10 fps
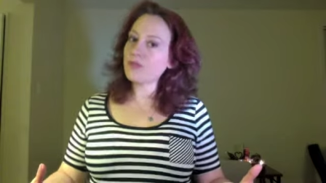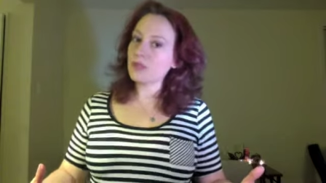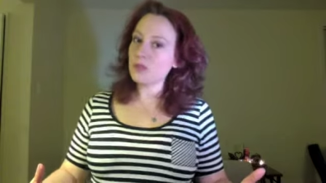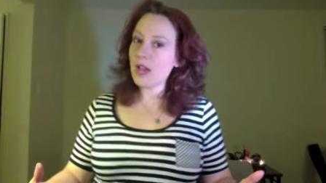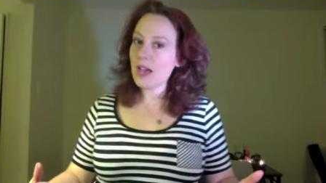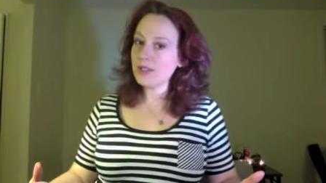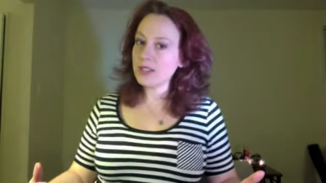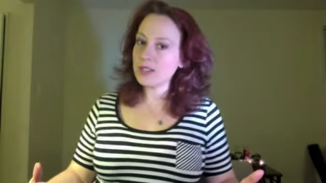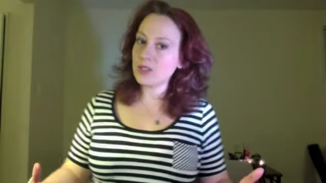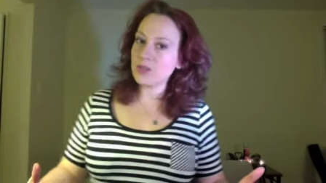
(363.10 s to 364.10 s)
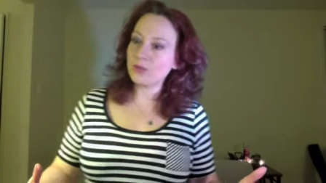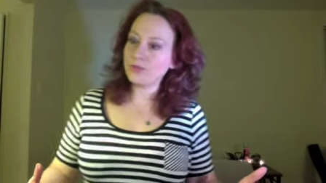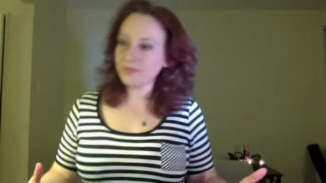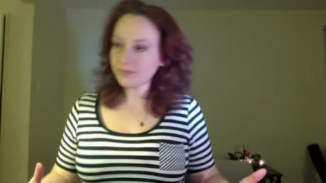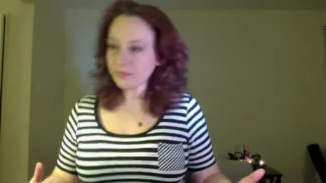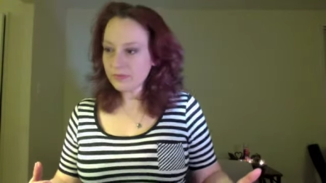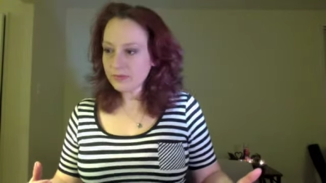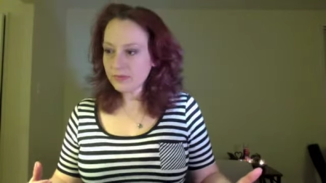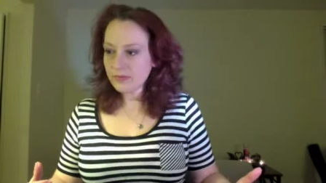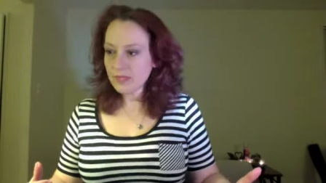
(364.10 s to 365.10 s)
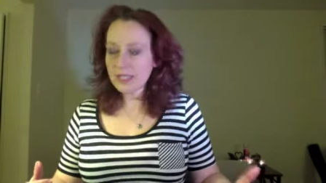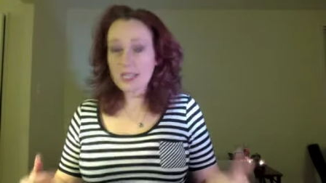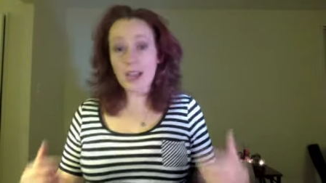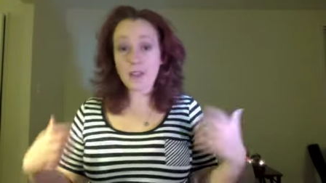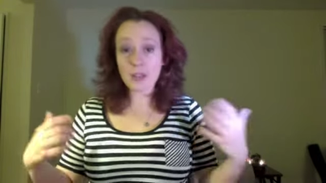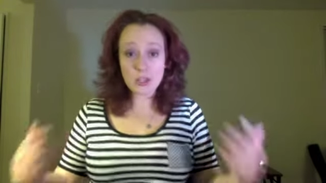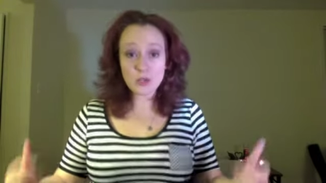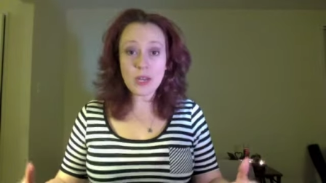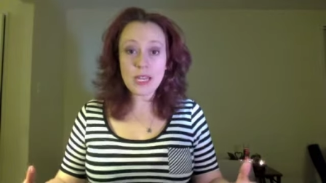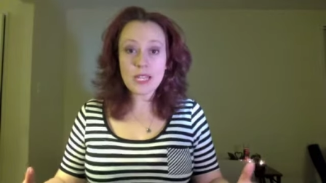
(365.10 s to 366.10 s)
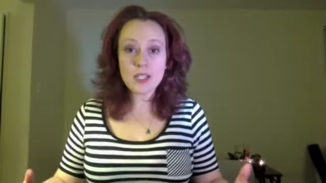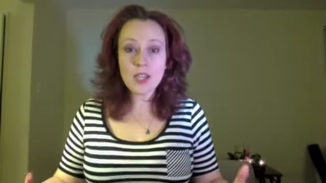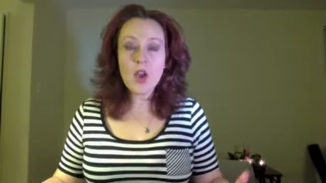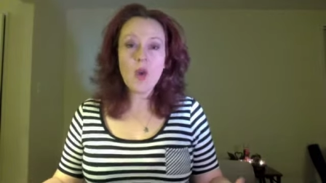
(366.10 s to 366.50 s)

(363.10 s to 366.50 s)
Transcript: you having to either get trained